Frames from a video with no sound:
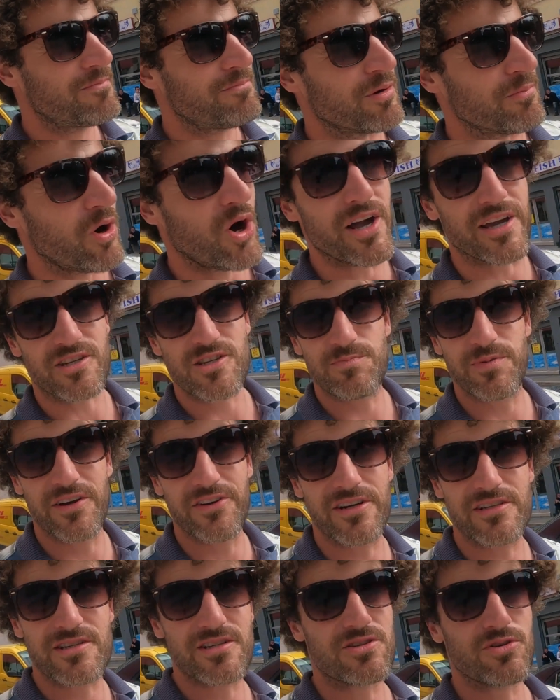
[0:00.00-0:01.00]
but my
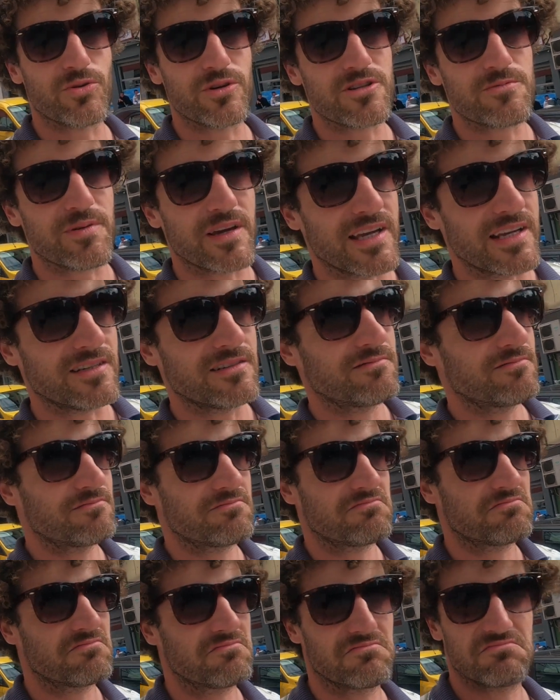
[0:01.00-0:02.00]
experience has always been
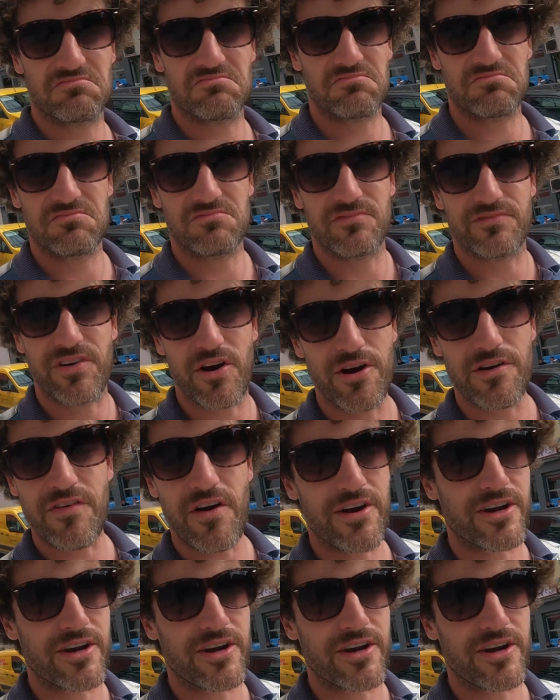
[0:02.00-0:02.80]
very,